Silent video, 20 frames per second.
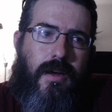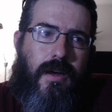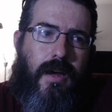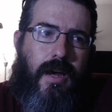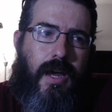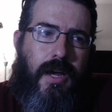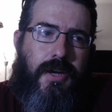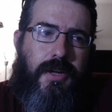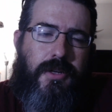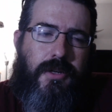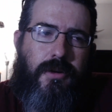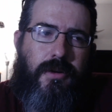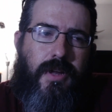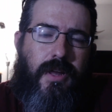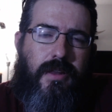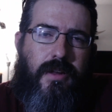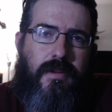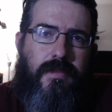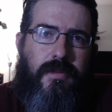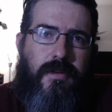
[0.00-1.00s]
I couldn't go down
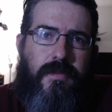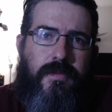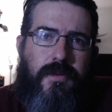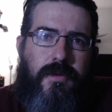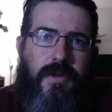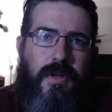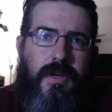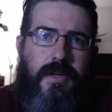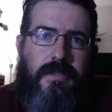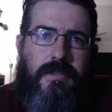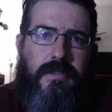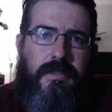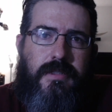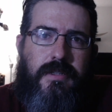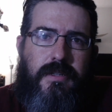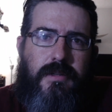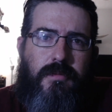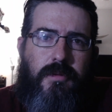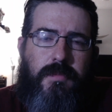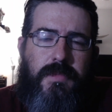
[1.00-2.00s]
there for a few days because they
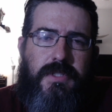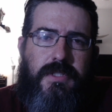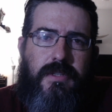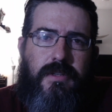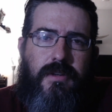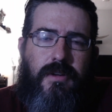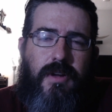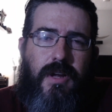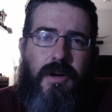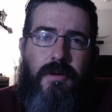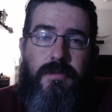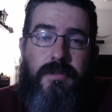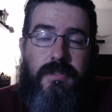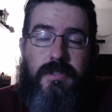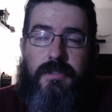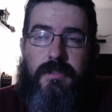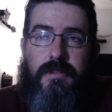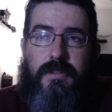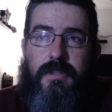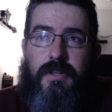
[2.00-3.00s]
didn't want me seeing her. I
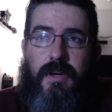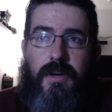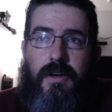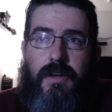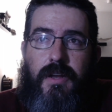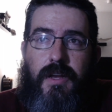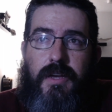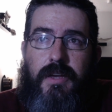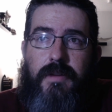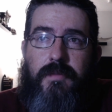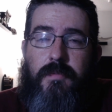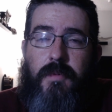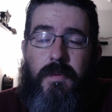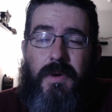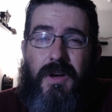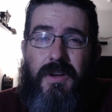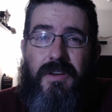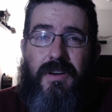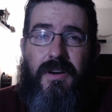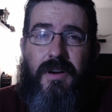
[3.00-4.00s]
can't remember
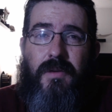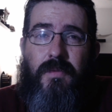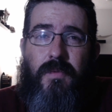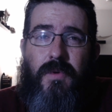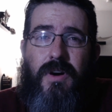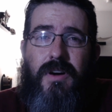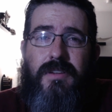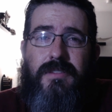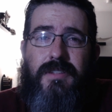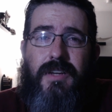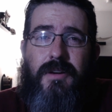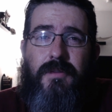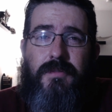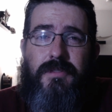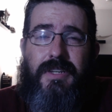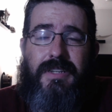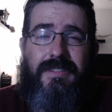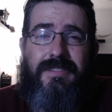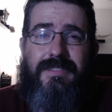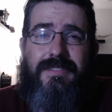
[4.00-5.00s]
how young I was. I was
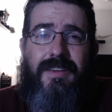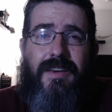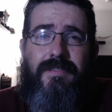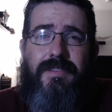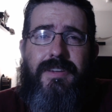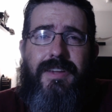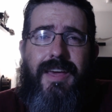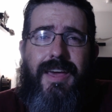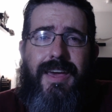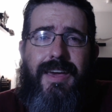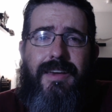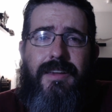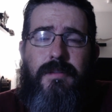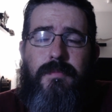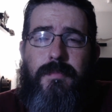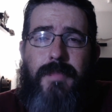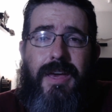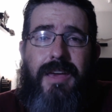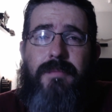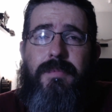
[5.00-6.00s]
like 7, 8,
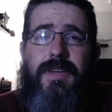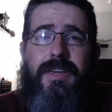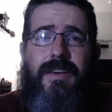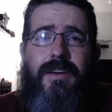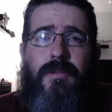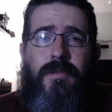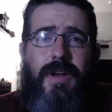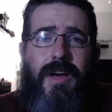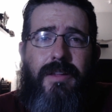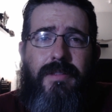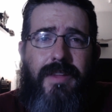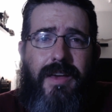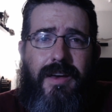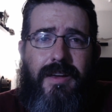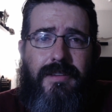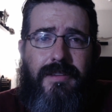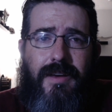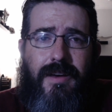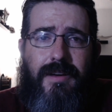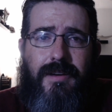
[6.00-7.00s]
maybe around that
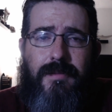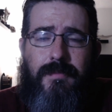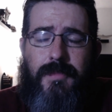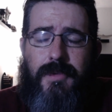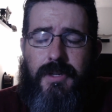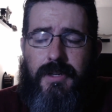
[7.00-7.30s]
time.